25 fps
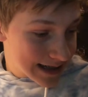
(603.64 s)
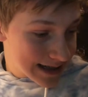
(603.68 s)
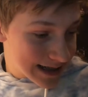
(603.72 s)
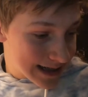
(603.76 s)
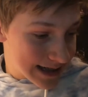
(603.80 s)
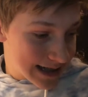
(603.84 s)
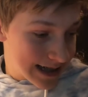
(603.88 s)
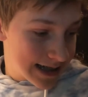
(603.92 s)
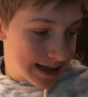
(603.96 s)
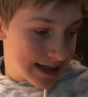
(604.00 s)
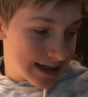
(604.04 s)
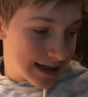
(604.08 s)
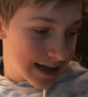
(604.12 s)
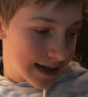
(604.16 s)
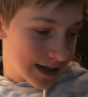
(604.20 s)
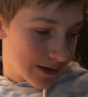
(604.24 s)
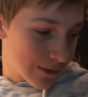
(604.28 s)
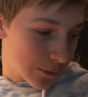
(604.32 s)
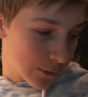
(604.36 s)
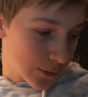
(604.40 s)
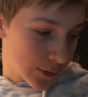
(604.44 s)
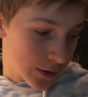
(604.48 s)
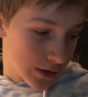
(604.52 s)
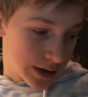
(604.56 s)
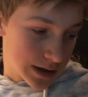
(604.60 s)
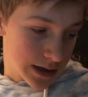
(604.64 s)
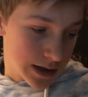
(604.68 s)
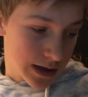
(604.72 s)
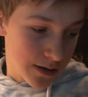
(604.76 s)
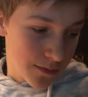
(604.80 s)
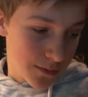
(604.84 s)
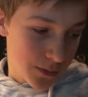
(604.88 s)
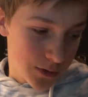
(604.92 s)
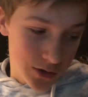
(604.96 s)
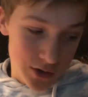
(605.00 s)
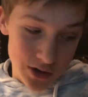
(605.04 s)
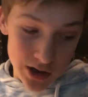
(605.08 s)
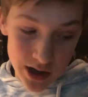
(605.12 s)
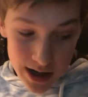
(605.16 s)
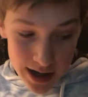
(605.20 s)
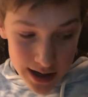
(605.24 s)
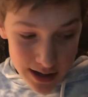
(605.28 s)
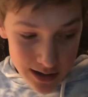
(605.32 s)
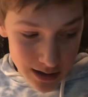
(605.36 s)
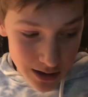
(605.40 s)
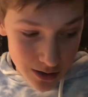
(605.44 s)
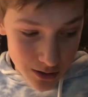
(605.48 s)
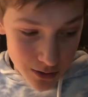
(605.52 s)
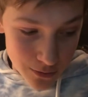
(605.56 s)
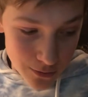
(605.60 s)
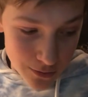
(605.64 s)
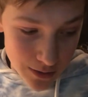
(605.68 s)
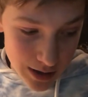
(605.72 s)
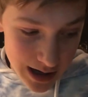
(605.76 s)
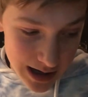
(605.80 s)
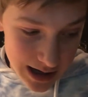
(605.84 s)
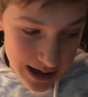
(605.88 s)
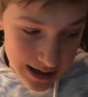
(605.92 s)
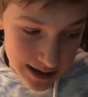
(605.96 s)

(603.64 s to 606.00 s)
in there. For example, Shehan Daruvala,